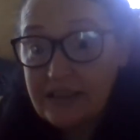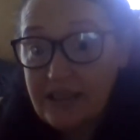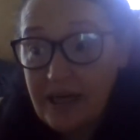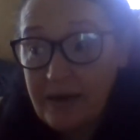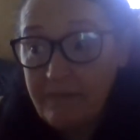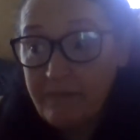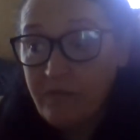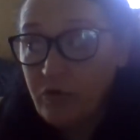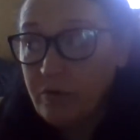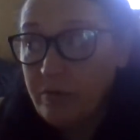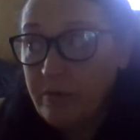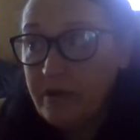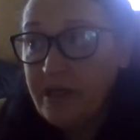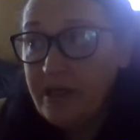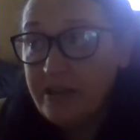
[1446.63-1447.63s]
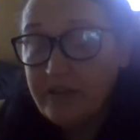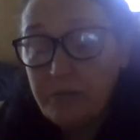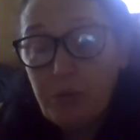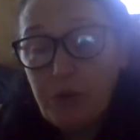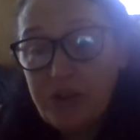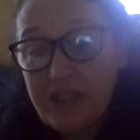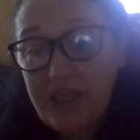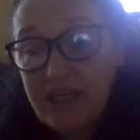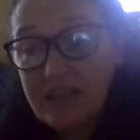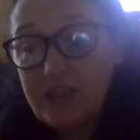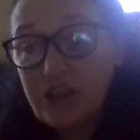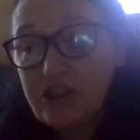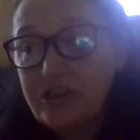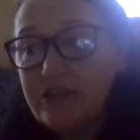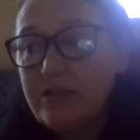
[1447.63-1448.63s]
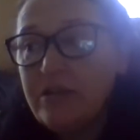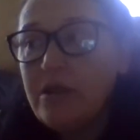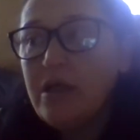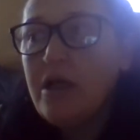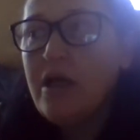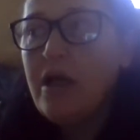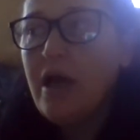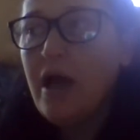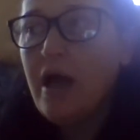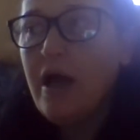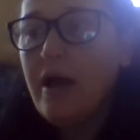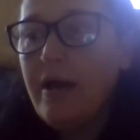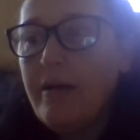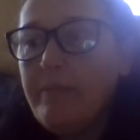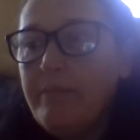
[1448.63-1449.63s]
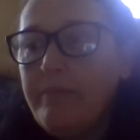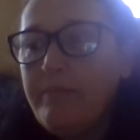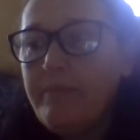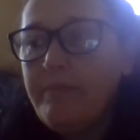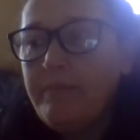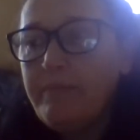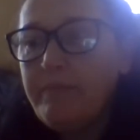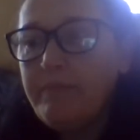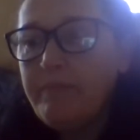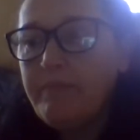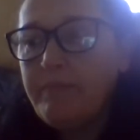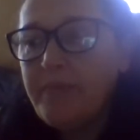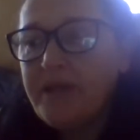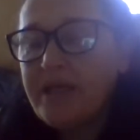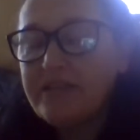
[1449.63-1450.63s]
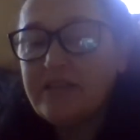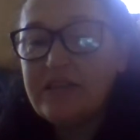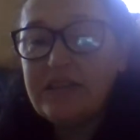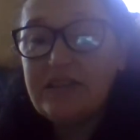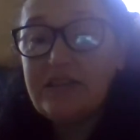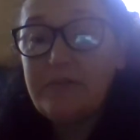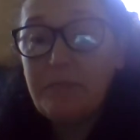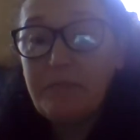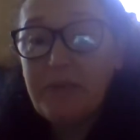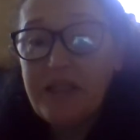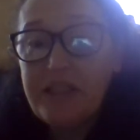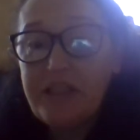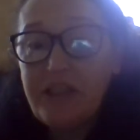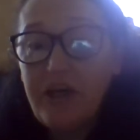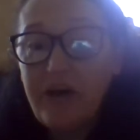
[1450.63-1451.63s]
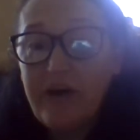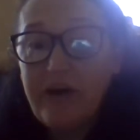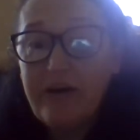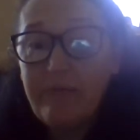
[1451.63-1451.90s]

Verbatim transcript: name for his protection um, because it's military